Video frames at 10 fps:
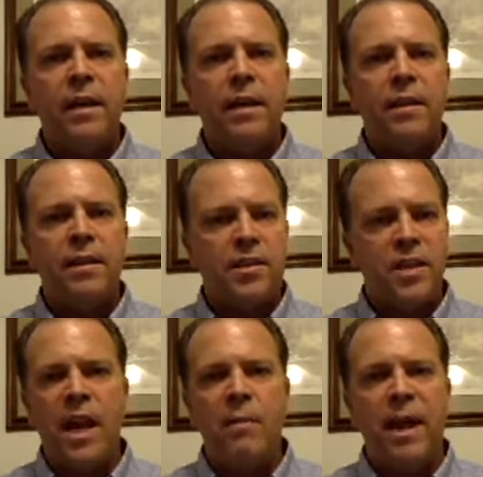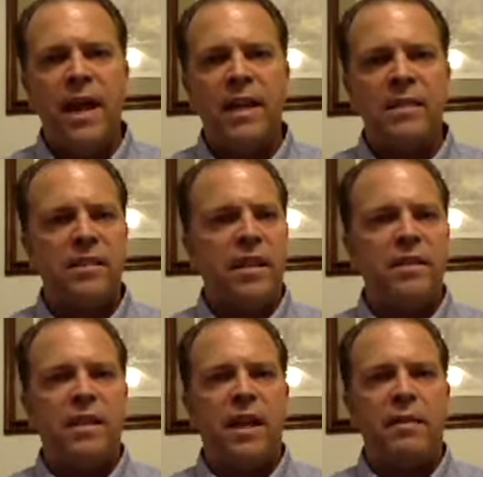the same as
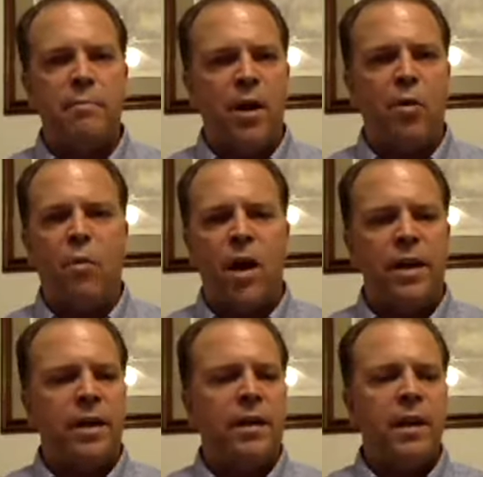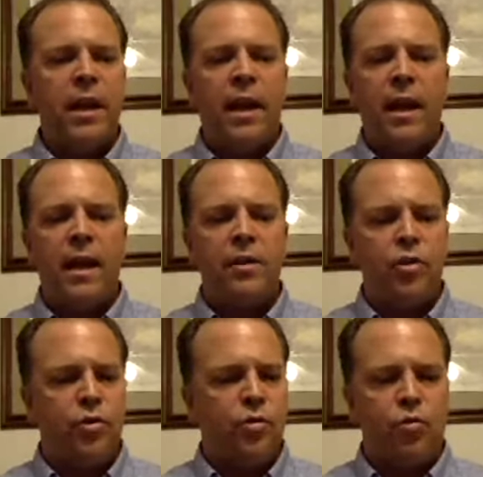things like marijuana and
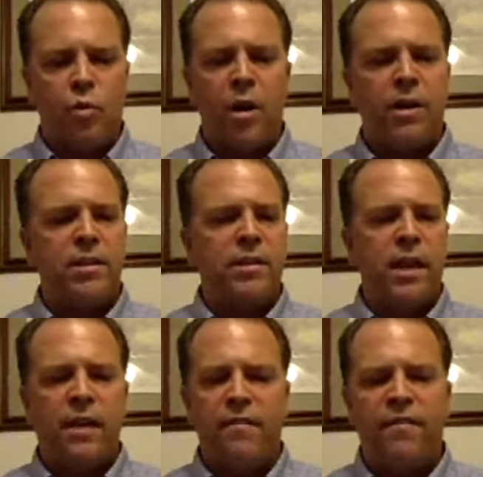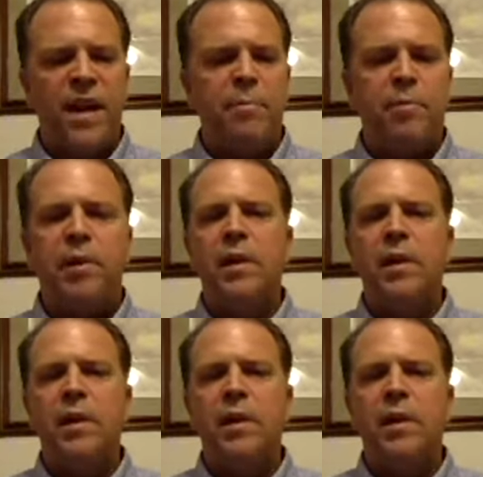drugs and vape.